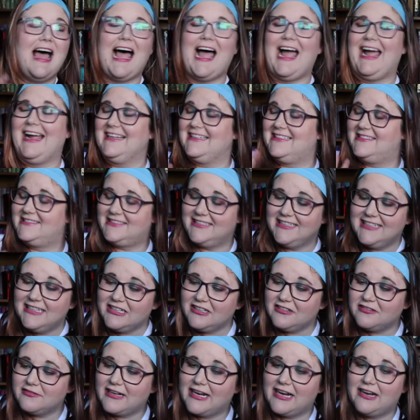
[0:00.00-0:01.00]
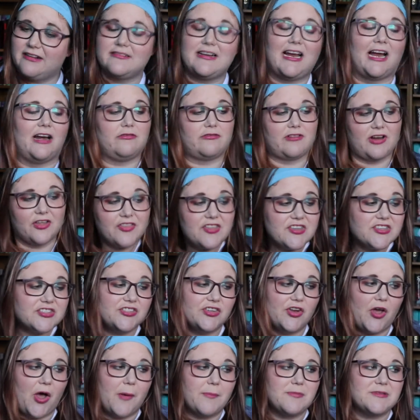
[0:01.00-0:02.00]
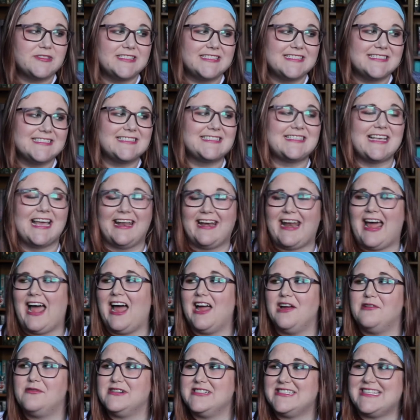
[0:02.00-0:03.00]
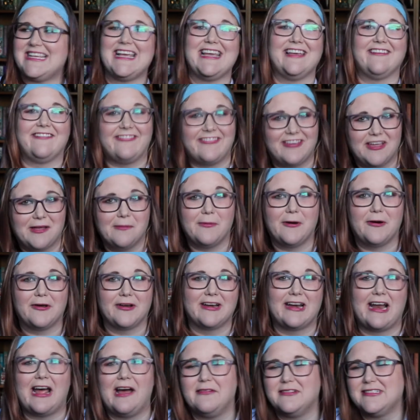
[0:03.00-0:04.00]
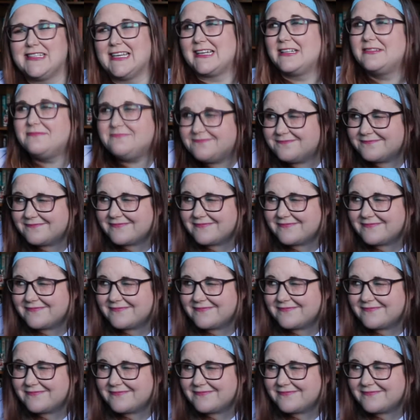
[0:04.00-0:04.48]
I had seen it around, I read the synopsis, and I was iffy about it. I was like,